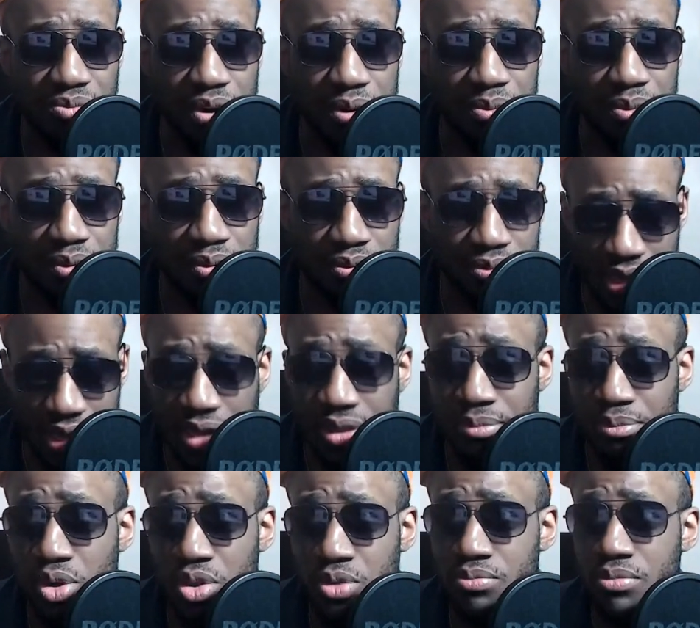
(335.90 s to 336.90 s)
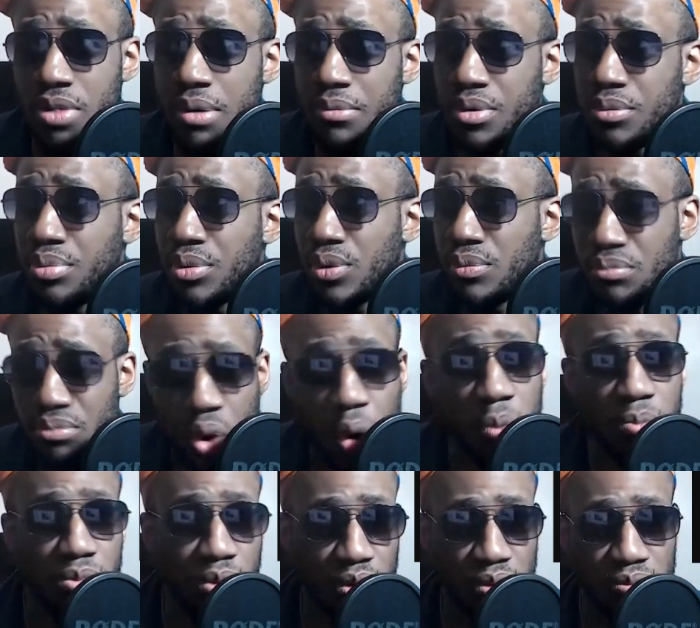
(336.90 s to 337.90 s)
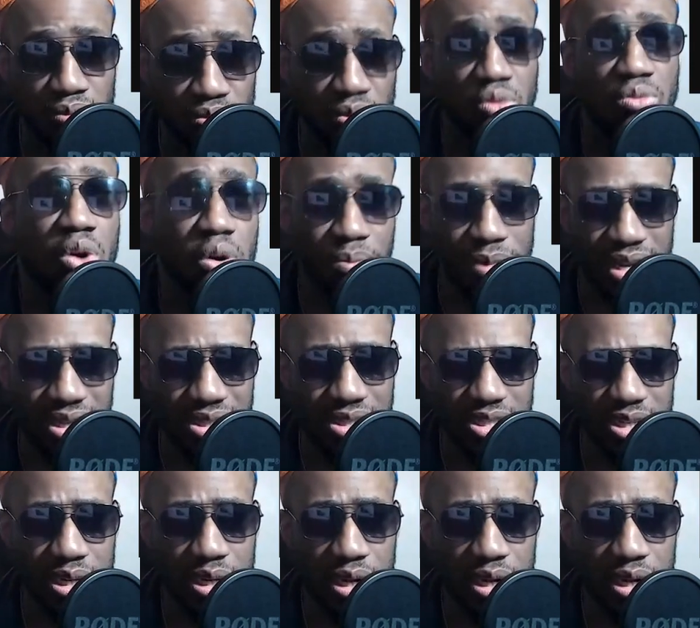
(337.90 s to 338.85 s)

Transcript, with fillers: memorable, and the most memorable mom- moments.